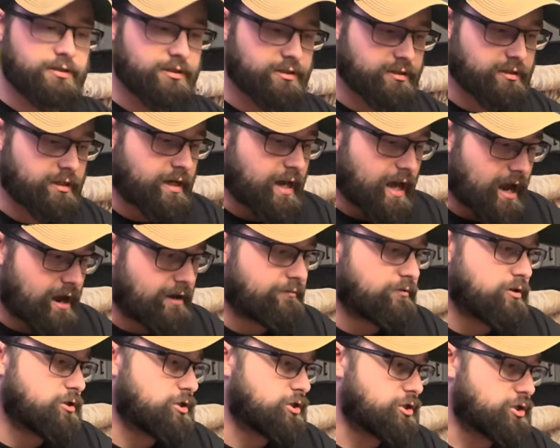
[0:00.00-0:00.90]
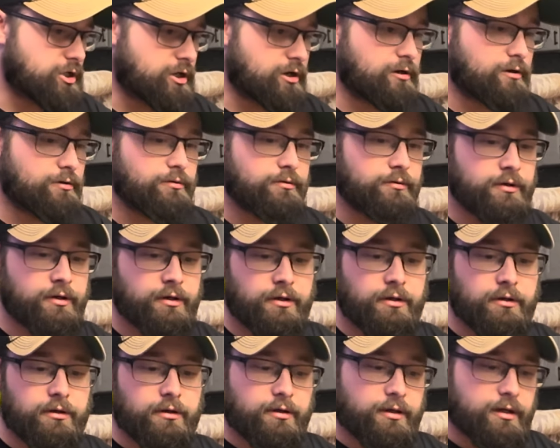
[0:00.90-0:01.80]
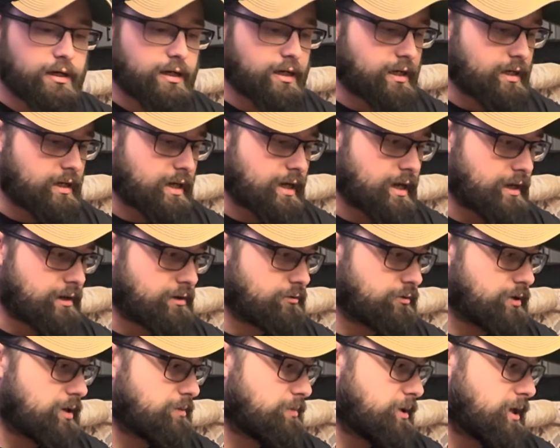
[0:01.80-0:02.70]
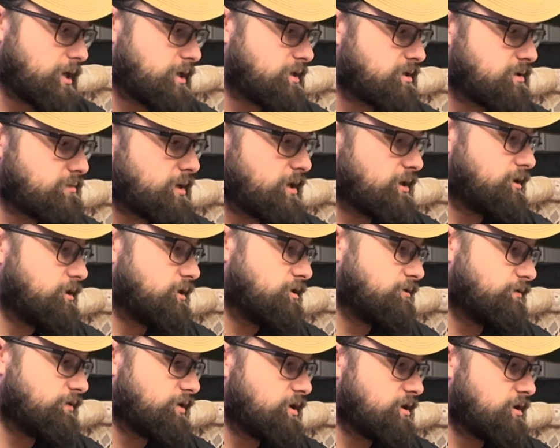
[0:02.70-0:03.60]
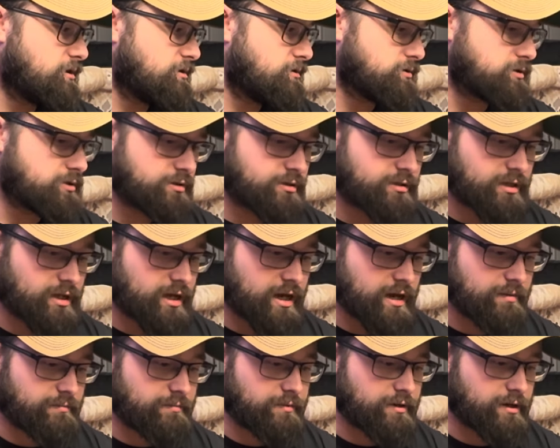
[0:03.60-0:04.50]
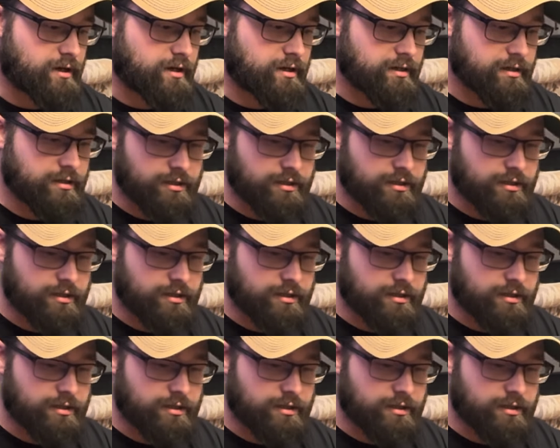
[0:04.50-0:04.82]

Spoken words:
an average Joe. I don't get paid to make these videos. I'm not a